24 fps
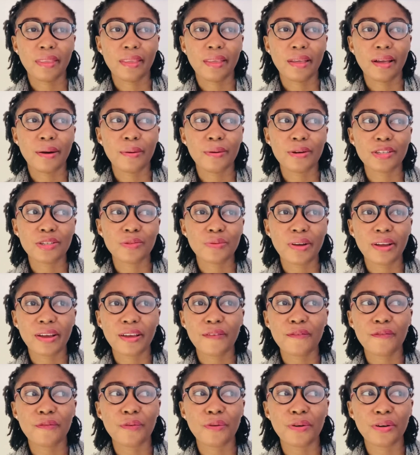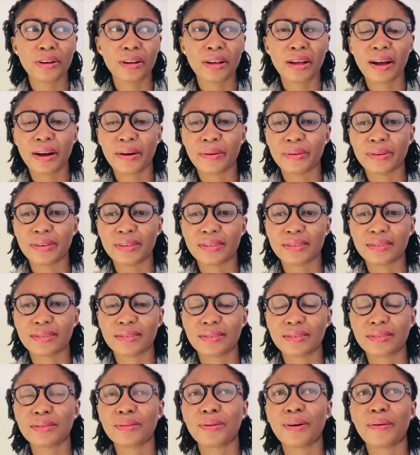I was working 40 hours,
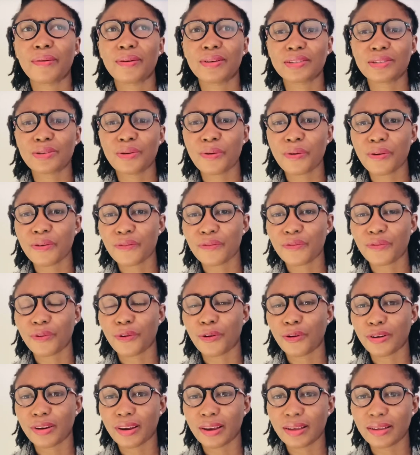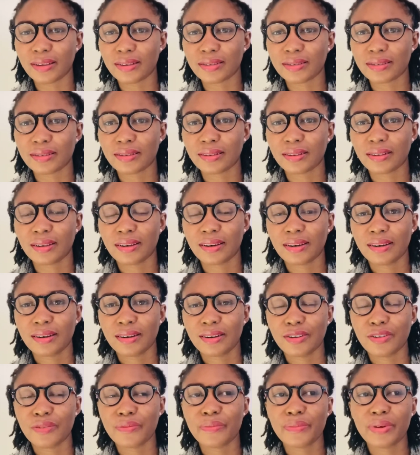so I was going 4 days.
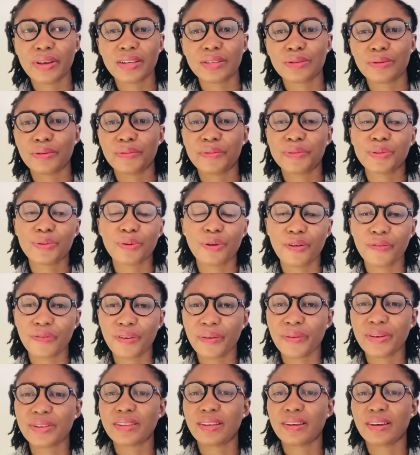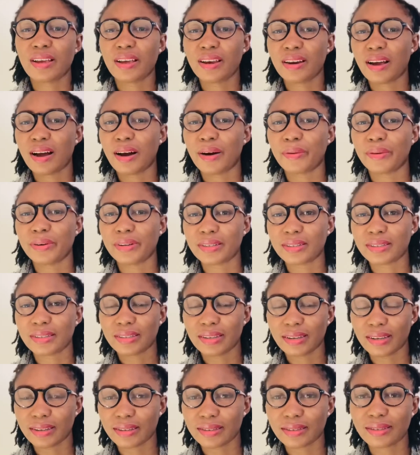You mix with 12 hours and 8 hours,
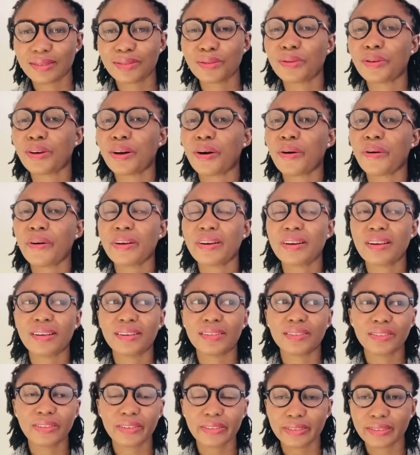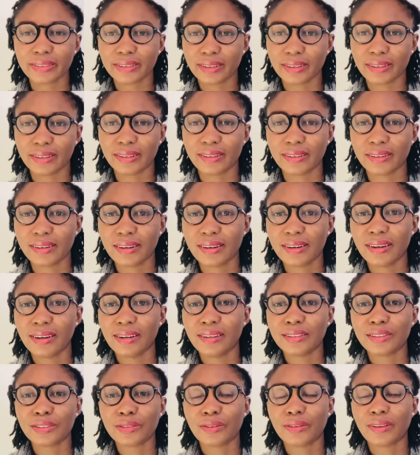yes. So you're already exhausted.
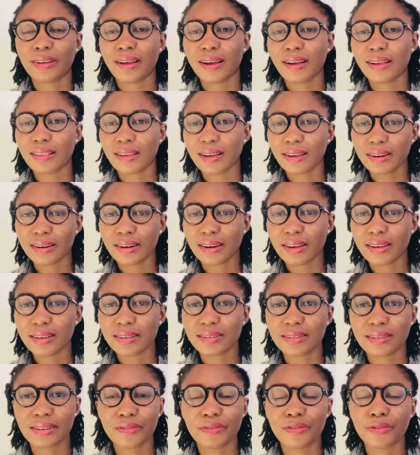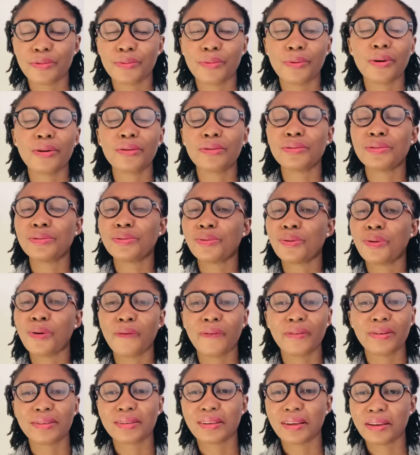So the other days, if you want to do
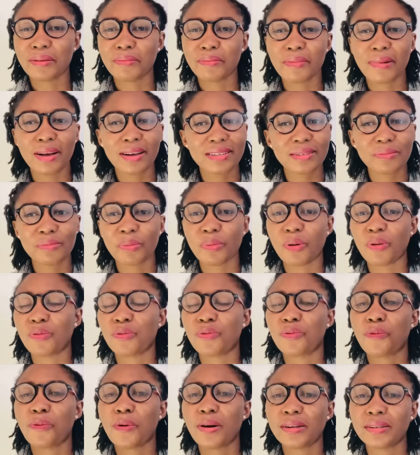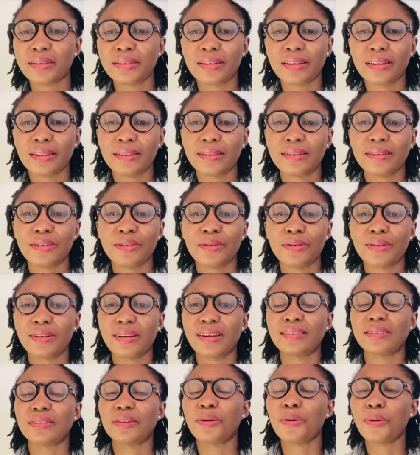overtime, maximum of 1 day, you
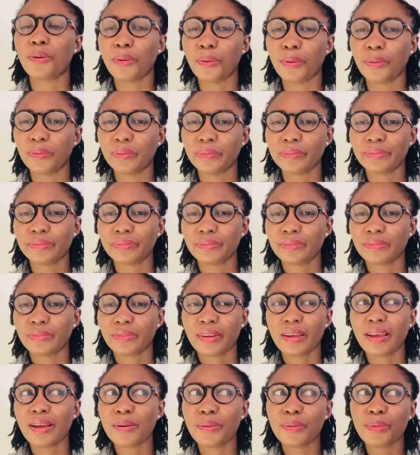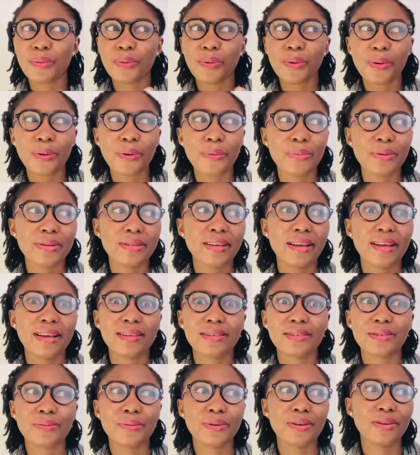can go. And woe besides
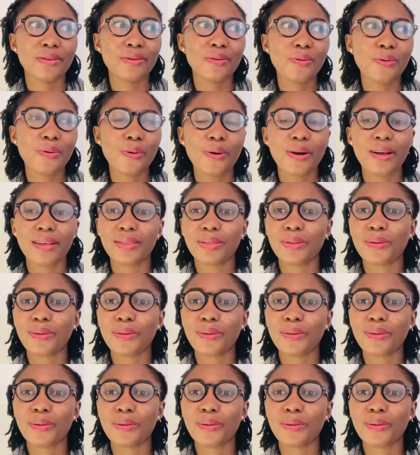when you go, and